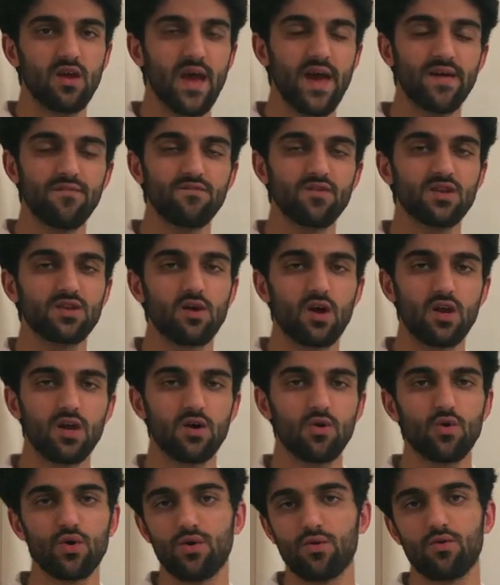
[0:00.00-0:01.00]
Every dollar
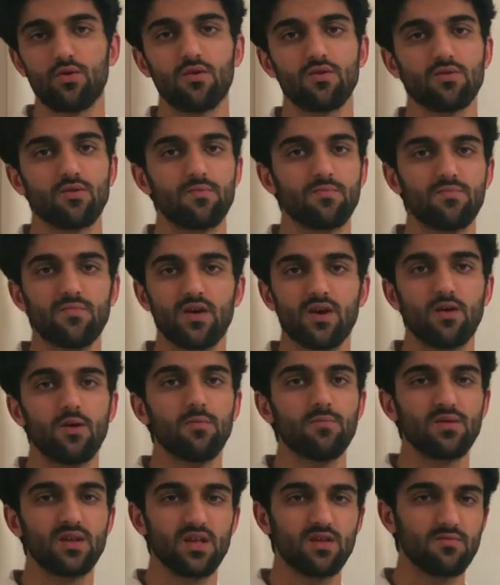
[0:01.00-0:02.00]
oil goes up, the
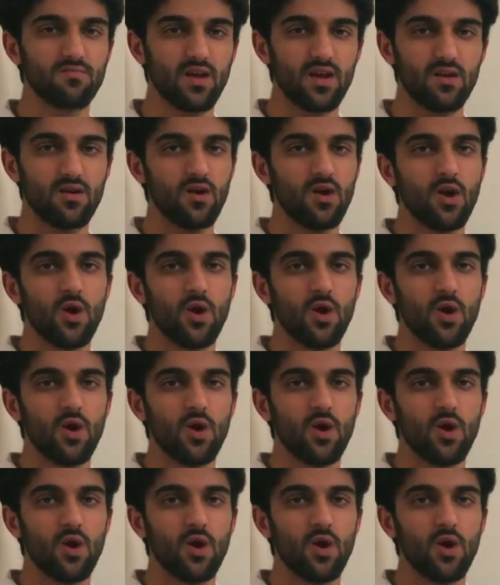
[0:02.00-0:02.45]
companies make